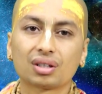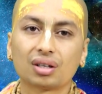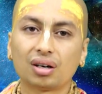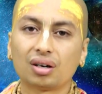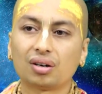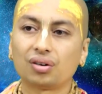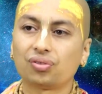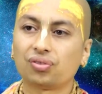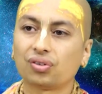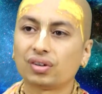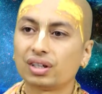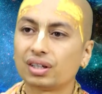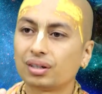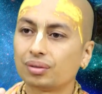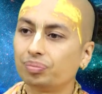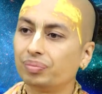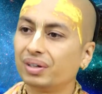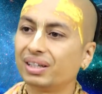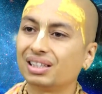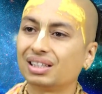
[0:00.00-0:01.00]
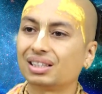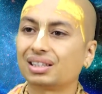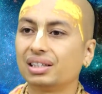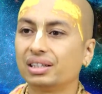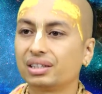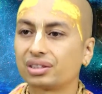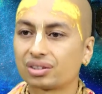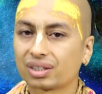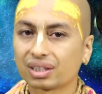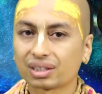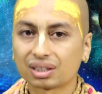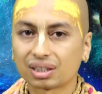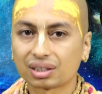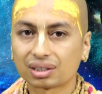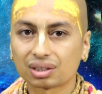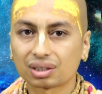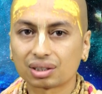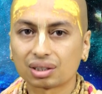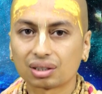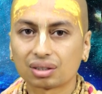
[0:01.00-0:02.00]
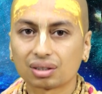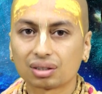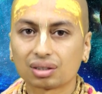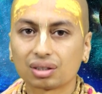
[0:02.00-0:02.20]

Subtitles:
of Vedic literatures,